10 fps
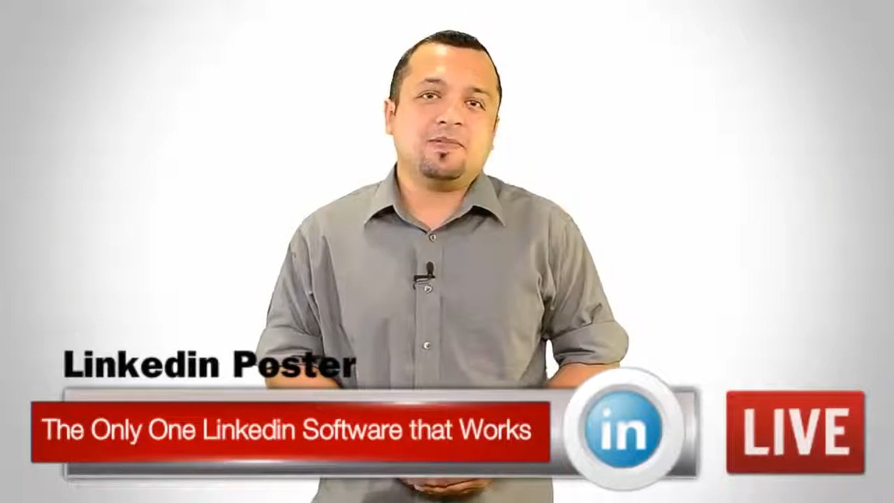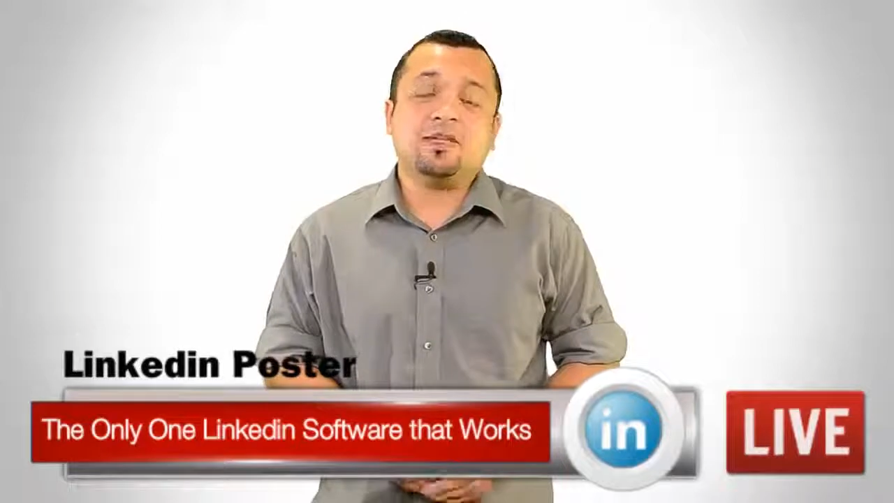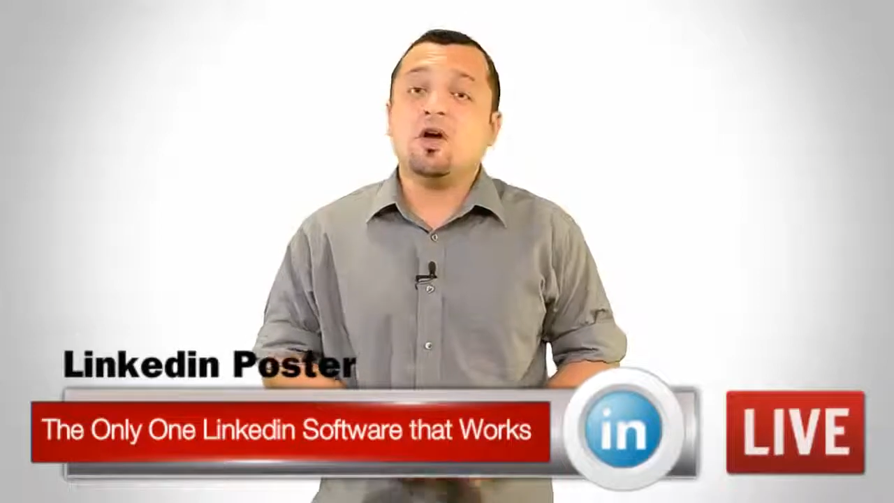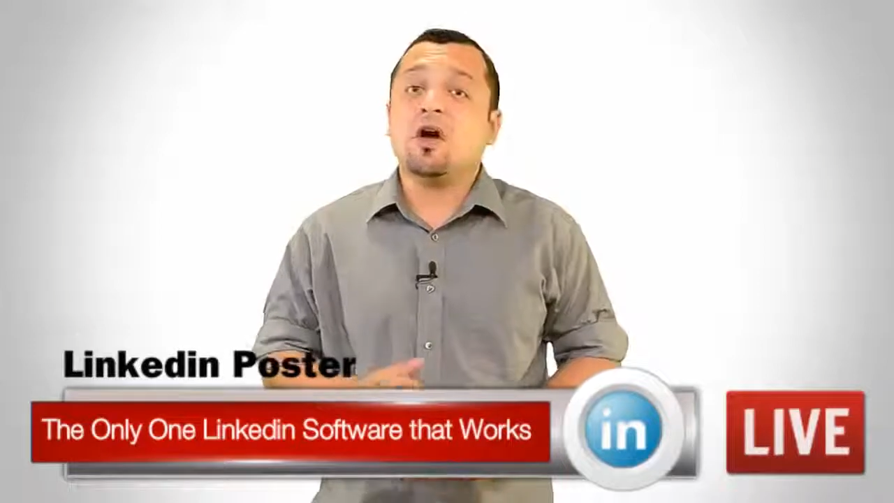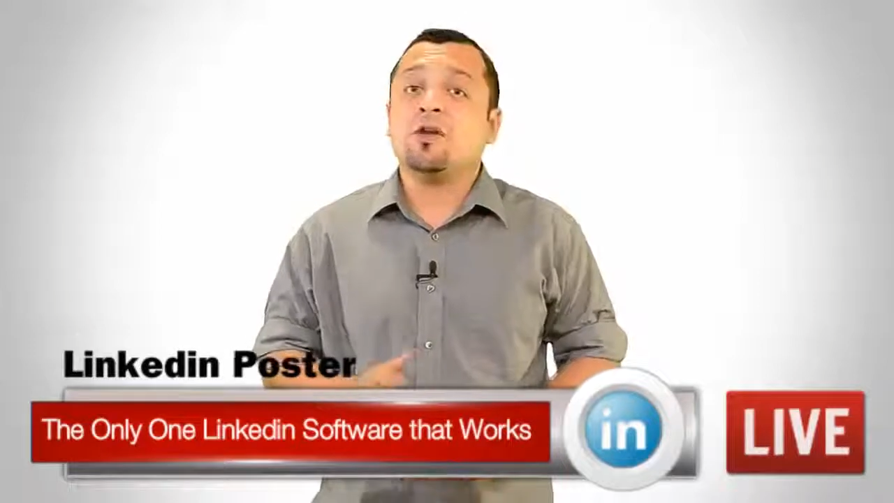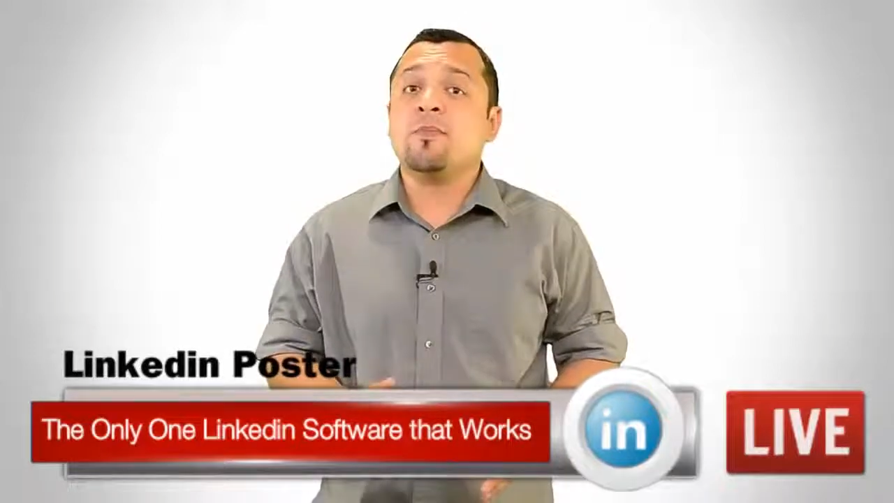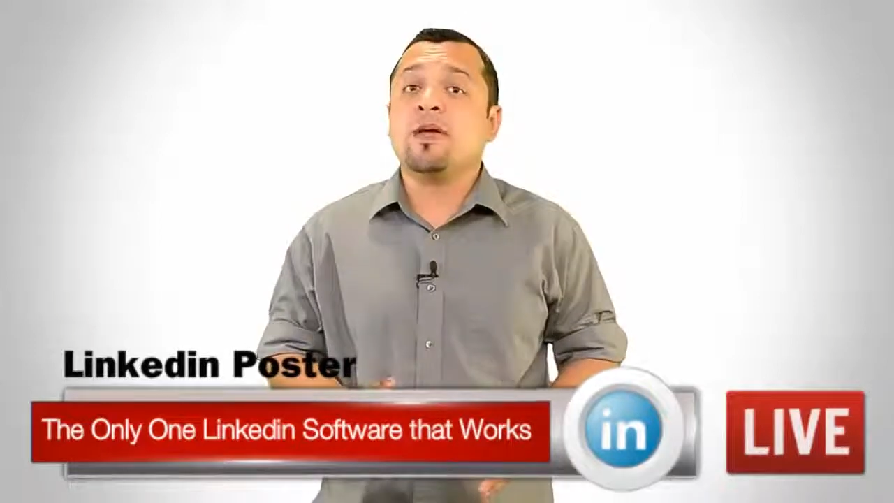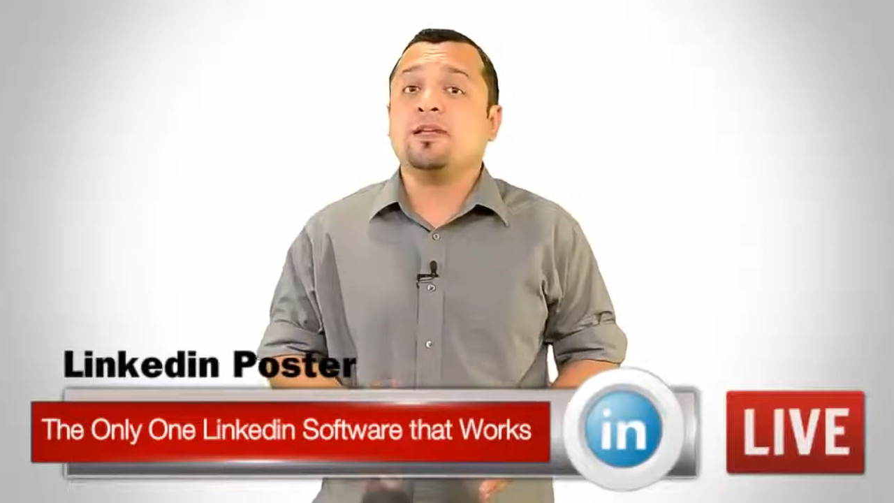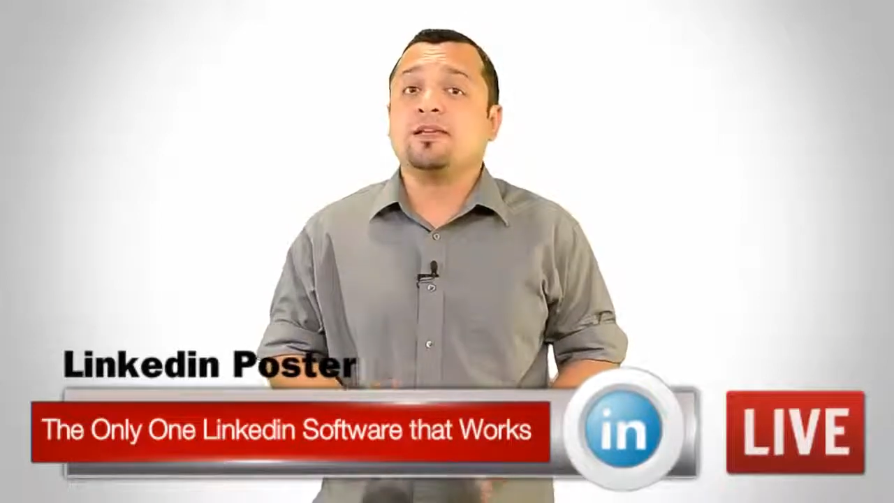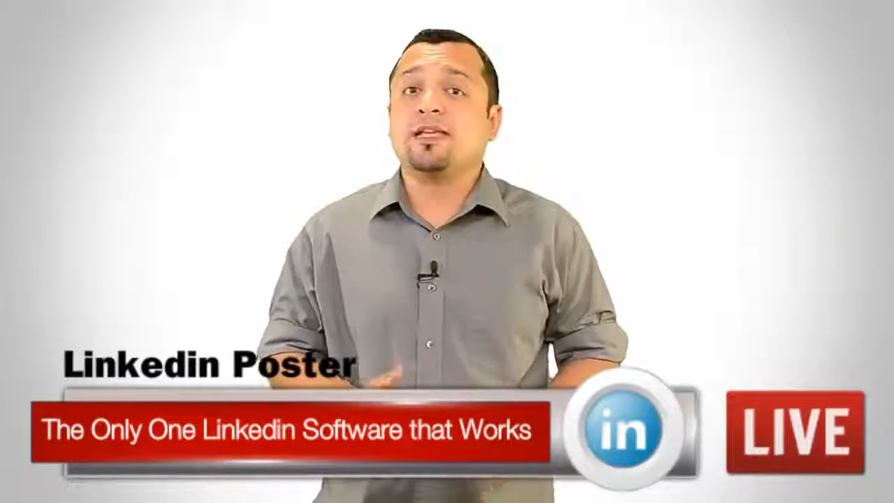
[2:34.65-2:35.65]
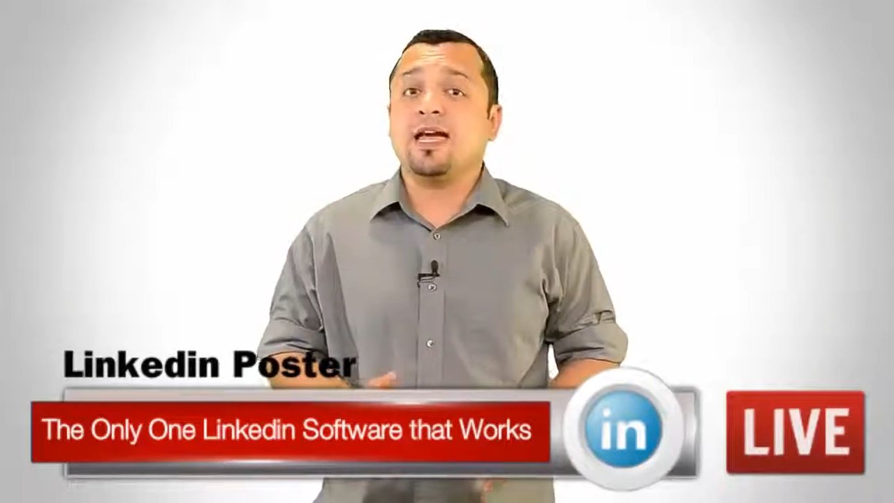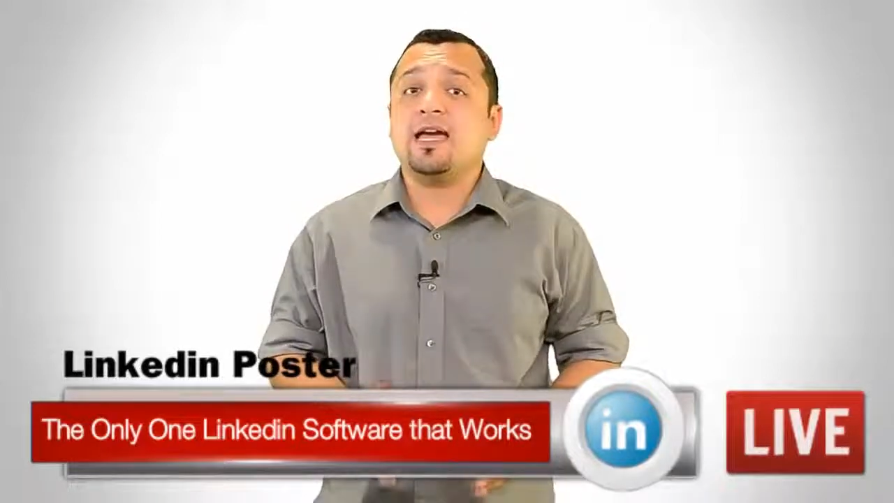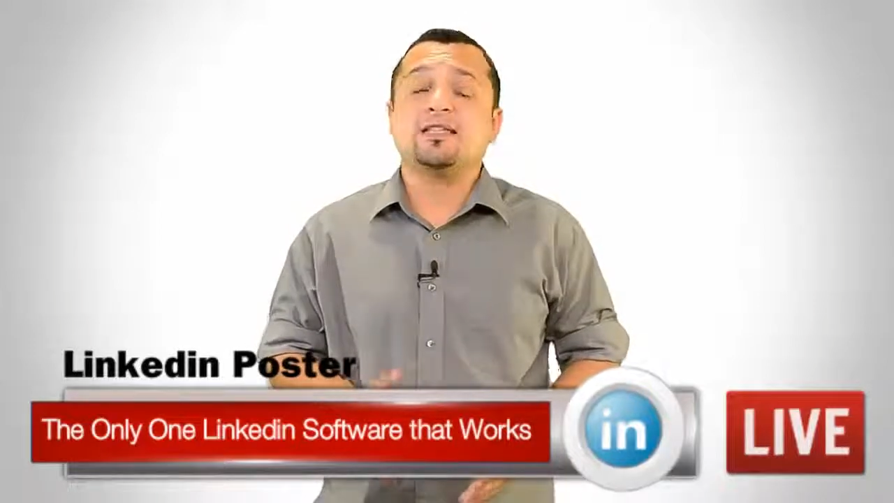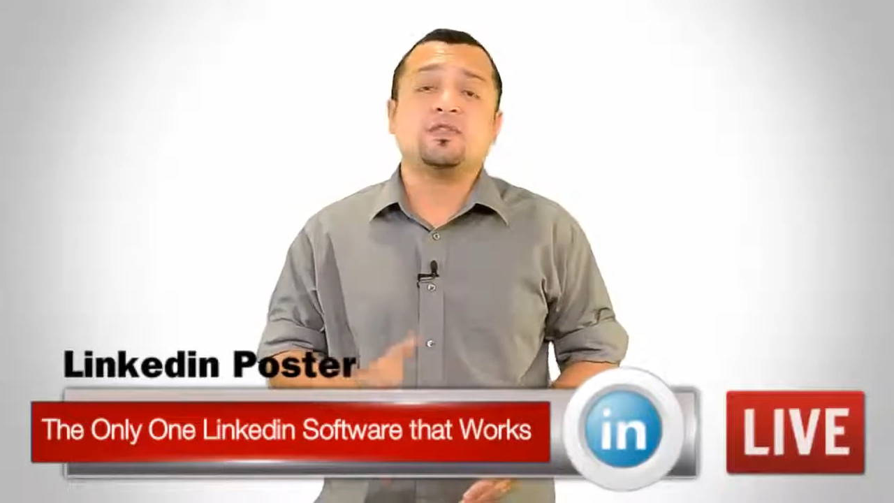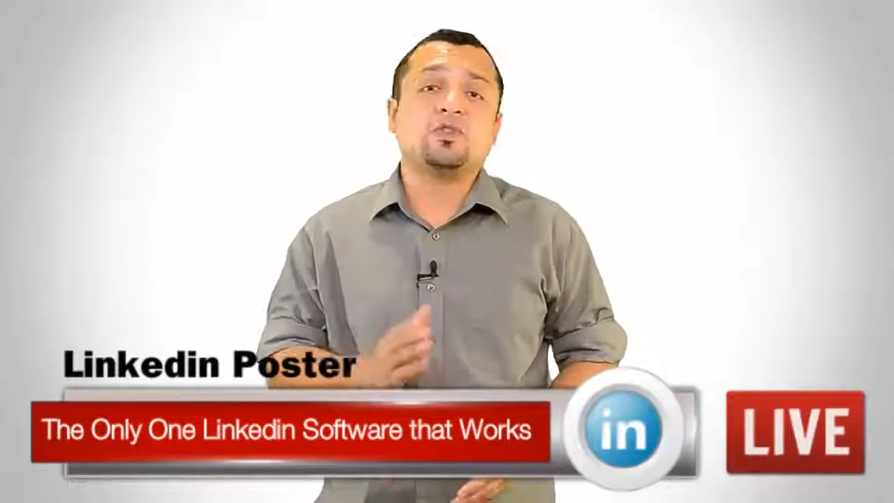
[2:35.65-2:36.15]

It automatically adds